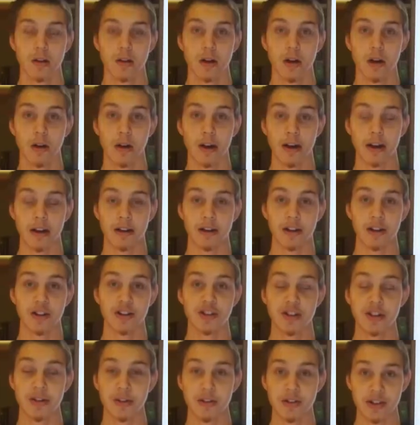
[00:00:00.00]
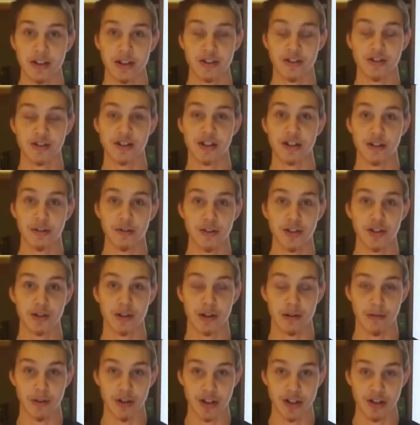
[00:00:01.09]
Alright, I'm going to show you this interesting news
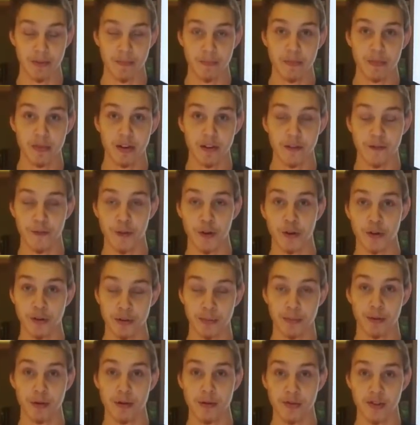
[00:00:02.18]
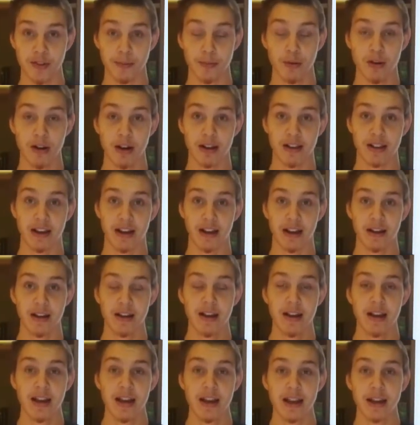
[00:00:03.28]
story which further proves the point that
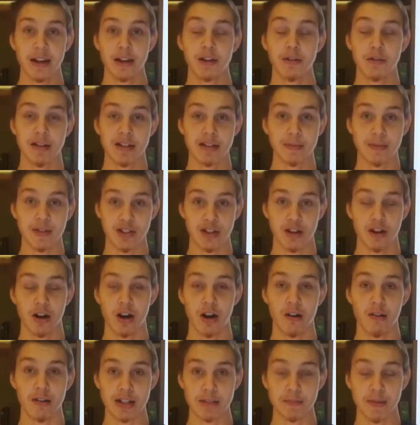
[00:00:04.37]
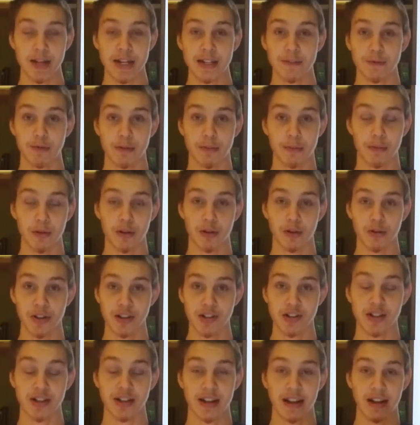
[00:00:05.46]
Hinduism is not always peaceful and
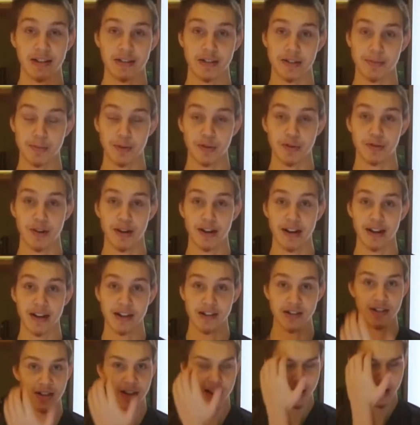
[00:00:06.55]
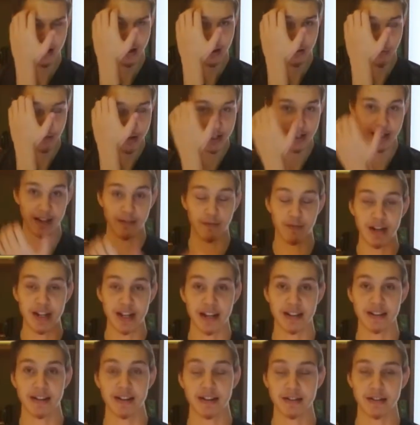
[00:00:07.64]
pluralistic as it's portrayed as. When, it get, when you
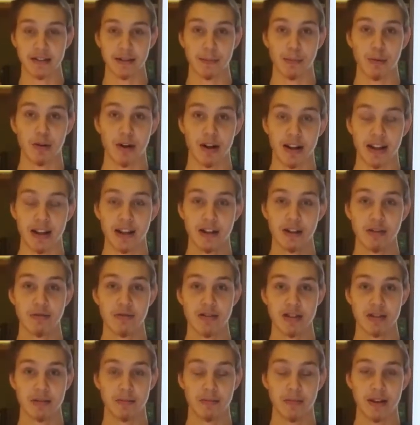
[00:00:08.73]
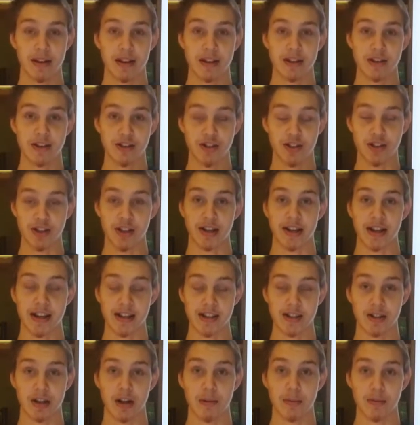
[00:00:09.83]
get down to the point, Hinduism is just like
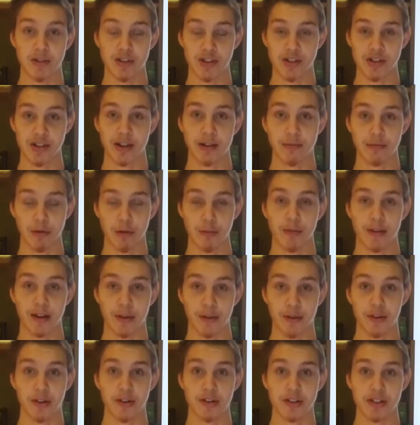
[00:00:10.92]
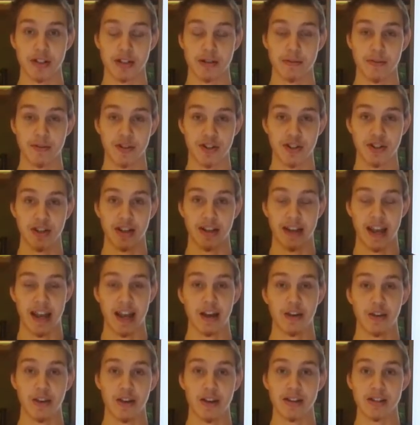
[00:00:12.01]
Islam, it's just like Roman Catholicism, it's just like
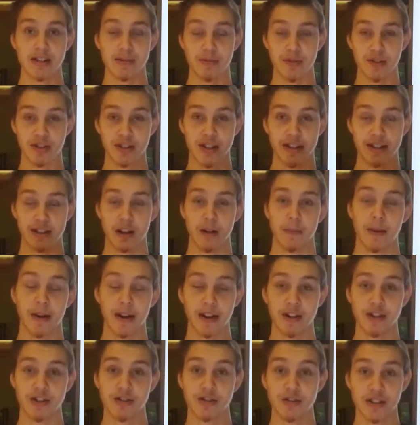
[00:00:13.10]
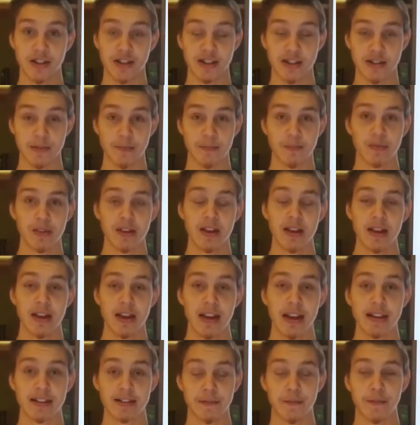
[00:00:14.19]
atheism, just like Talmudic Judaism.
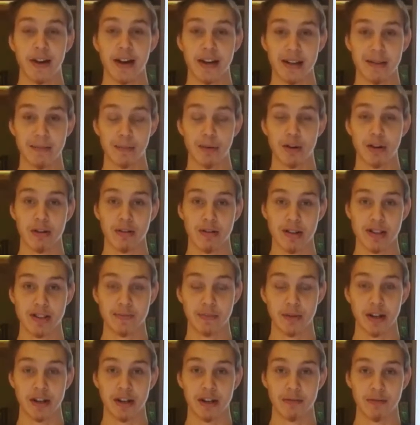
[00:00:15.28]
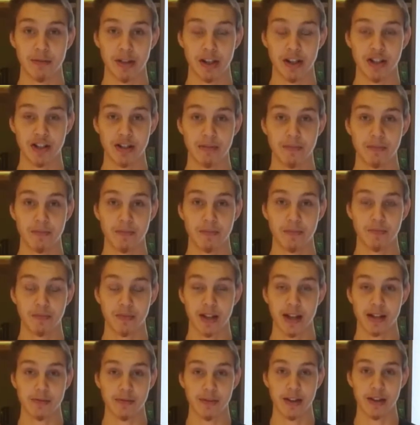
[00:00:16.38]
It's a violent, murderous, bloody religion.
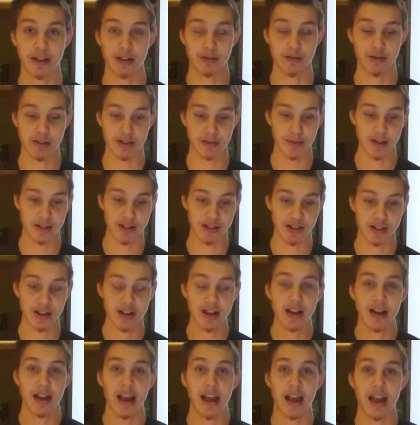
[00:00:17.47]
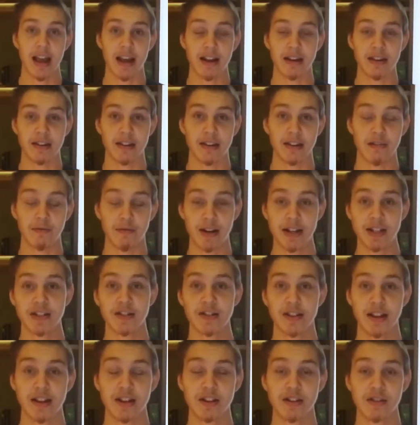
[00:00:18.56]
That's what Hinduism is. And
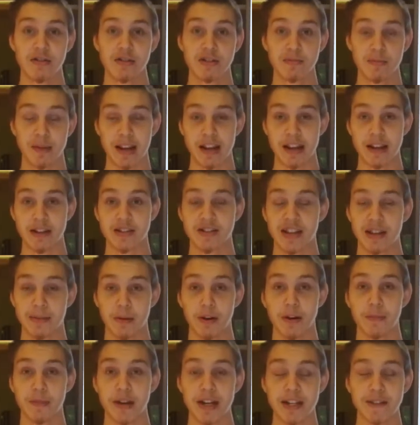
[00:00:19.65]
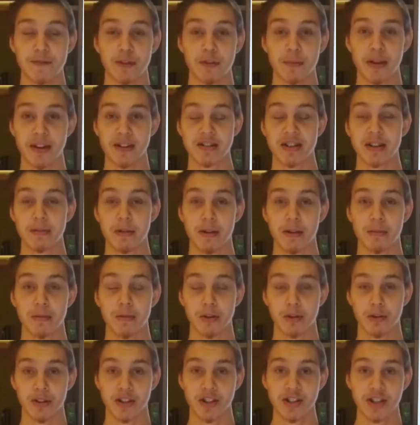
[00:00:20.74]
Western Hindus may seem all peaceful, may seem all
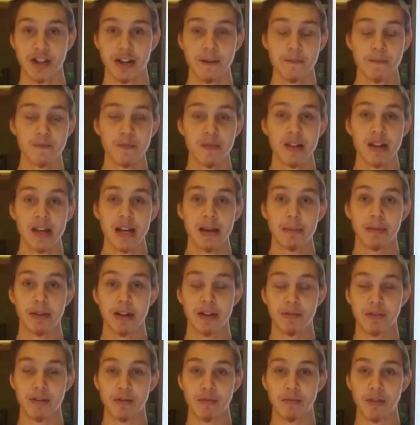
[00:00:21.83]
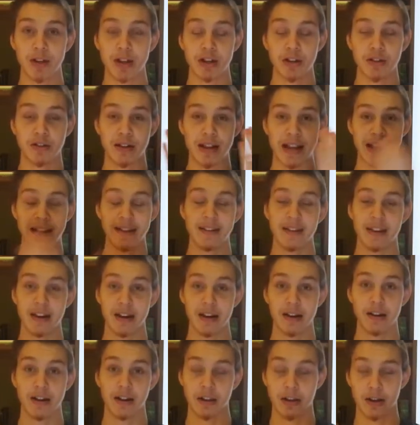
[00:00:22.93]
pluralistic, but then when, when you go to
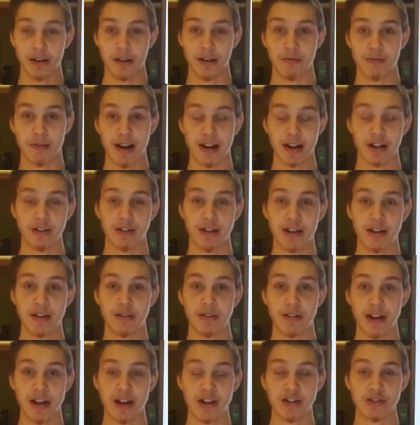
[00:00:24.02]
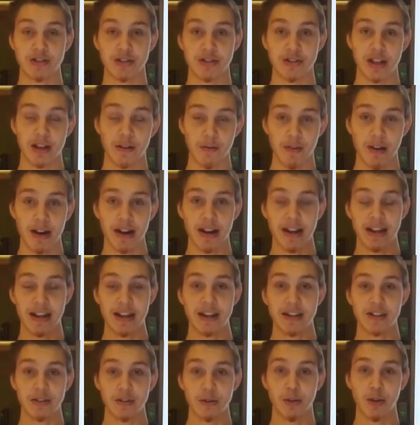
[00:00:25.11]
India, a lot of these radical Hindu nationalists, they want a
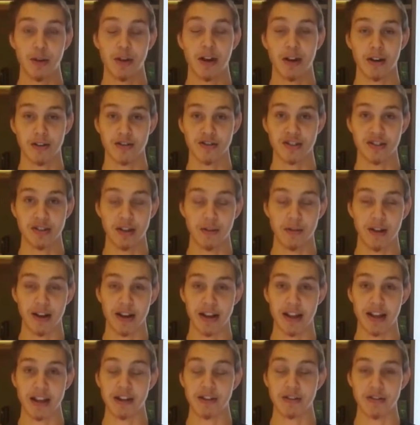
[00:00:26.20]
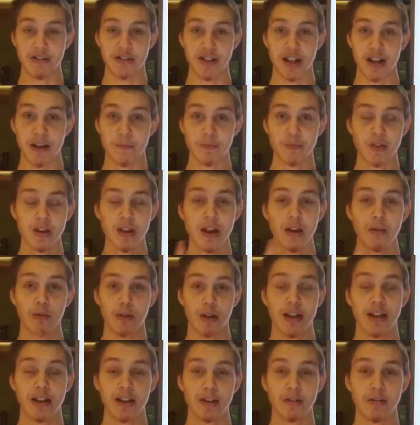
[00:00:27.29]
Hindu theocracy. They want a Hindu state
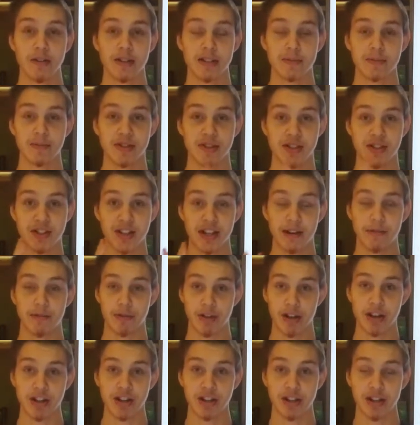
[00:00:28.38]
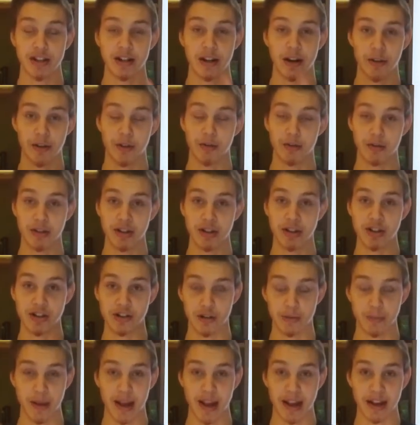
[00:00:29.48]
where Hinduism is a state religion and other religions
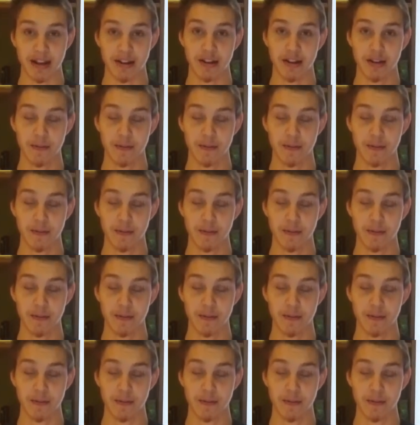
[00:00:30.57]
are banned.